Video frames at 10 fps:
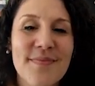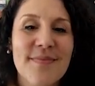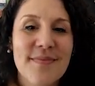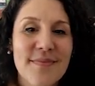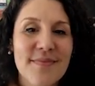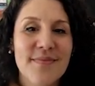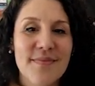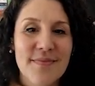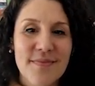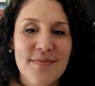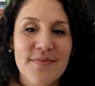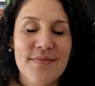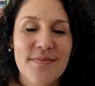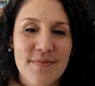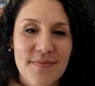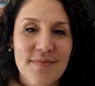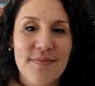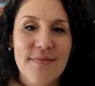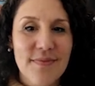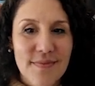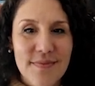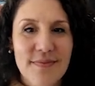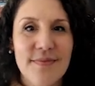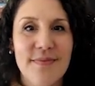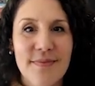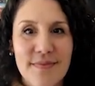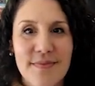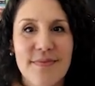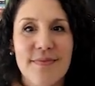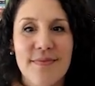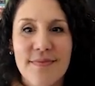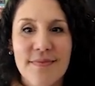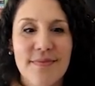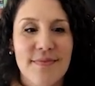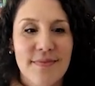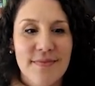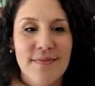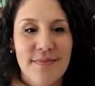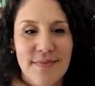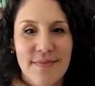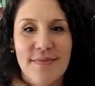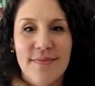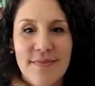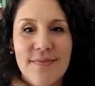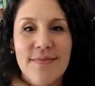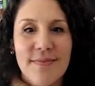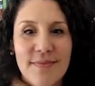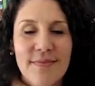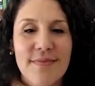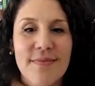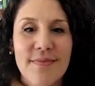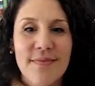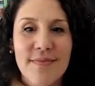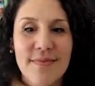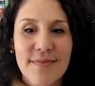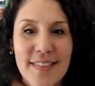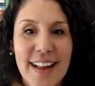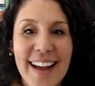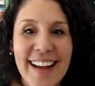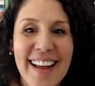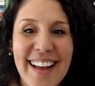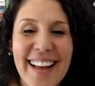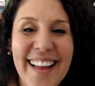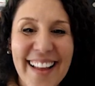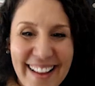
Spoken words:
No words are spoken by the person on screen.